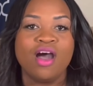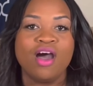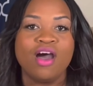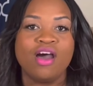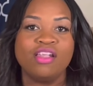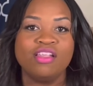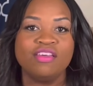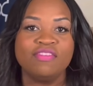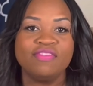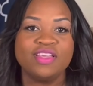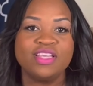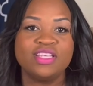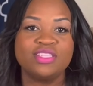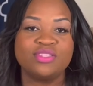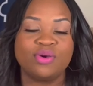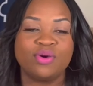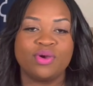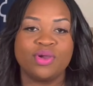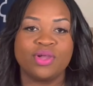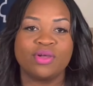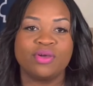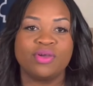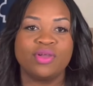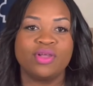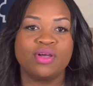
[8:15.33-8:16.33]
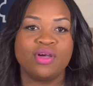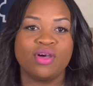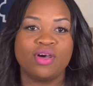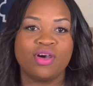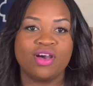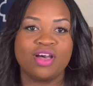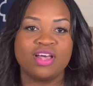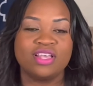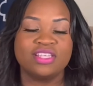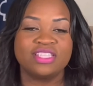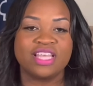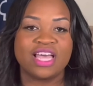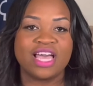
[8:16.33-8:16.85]
All of these ongoing
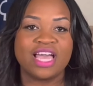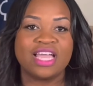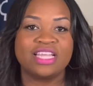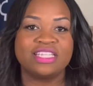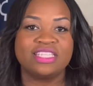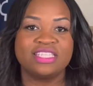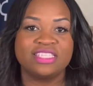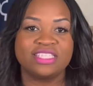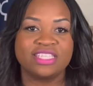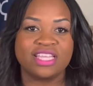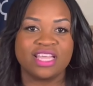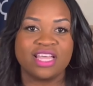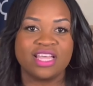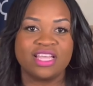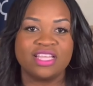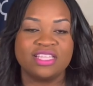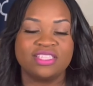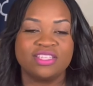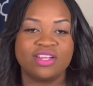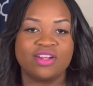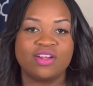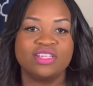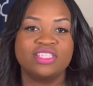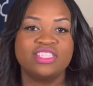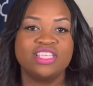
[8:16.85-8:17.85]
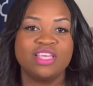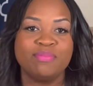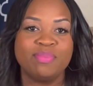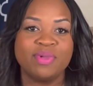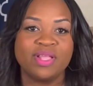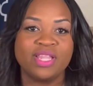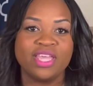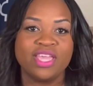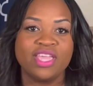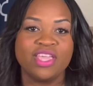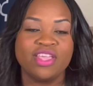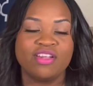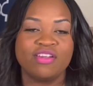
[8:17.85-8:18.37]
costs I discuss are
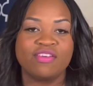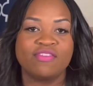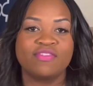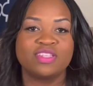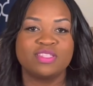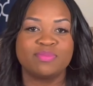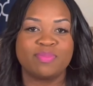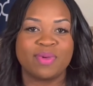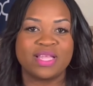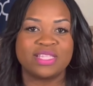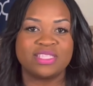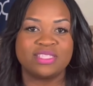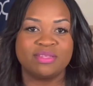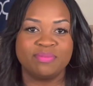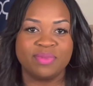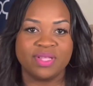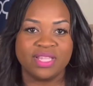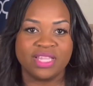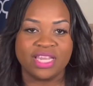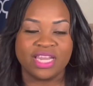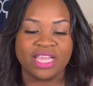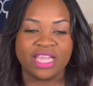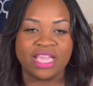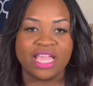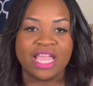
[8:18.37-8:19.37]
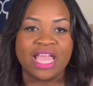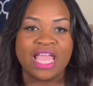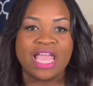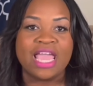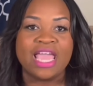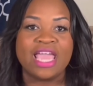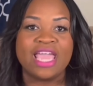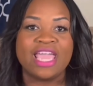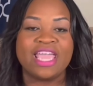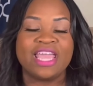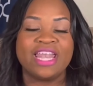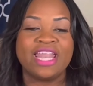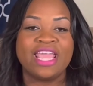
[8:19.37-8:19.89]
typically your responsibility
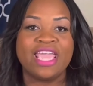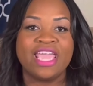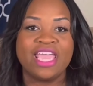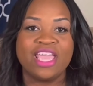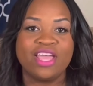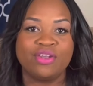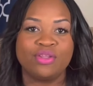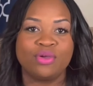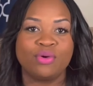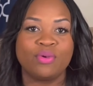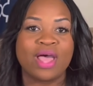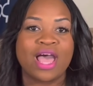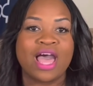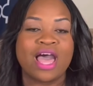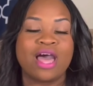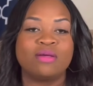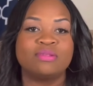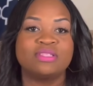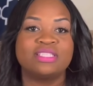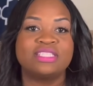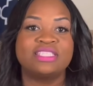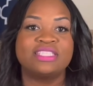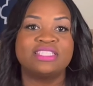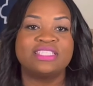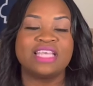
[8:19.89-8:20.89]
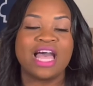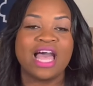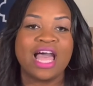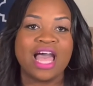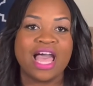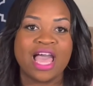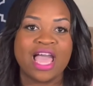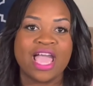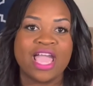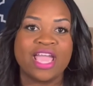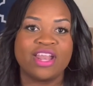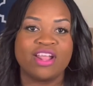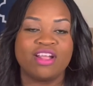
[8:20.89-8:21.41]
and handled
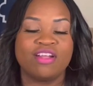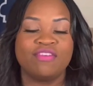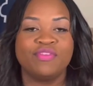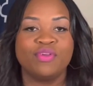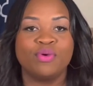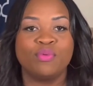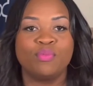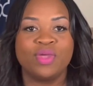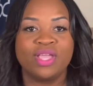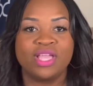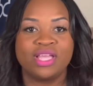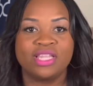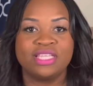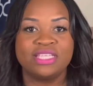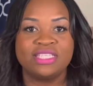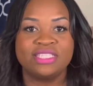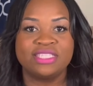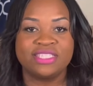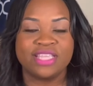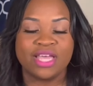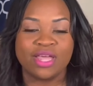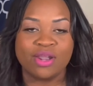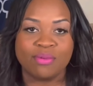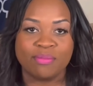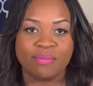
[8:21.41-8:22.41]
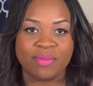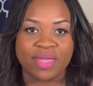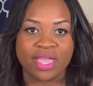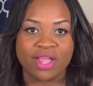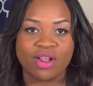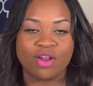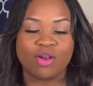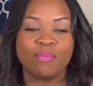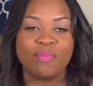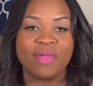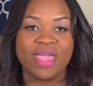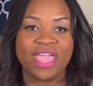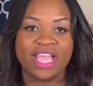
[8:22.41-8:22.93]
outside of your weekly
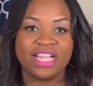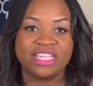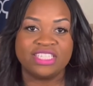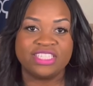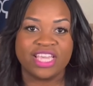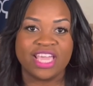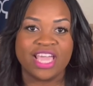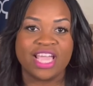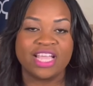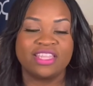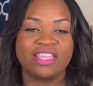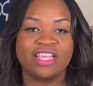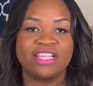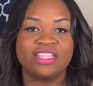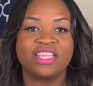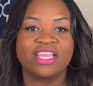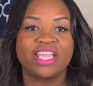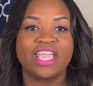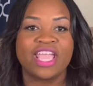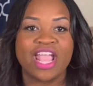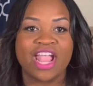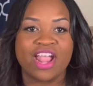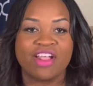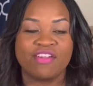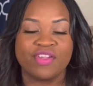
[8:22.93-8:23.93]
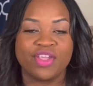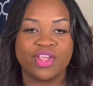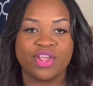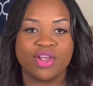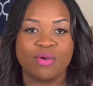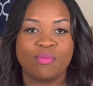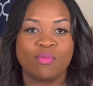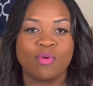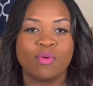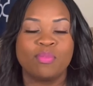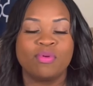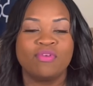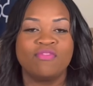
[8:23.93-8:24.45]
settlement or paycheck that the
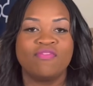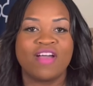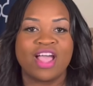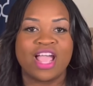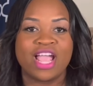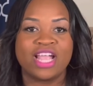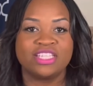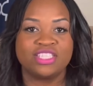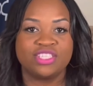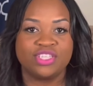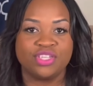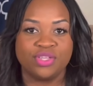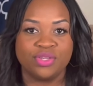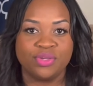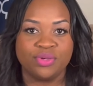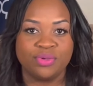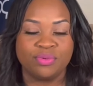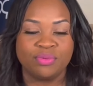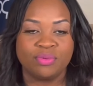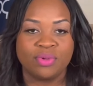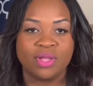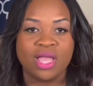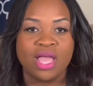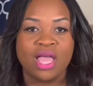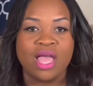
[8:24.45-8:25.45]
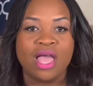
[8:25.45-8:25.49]
carrier will provide to you.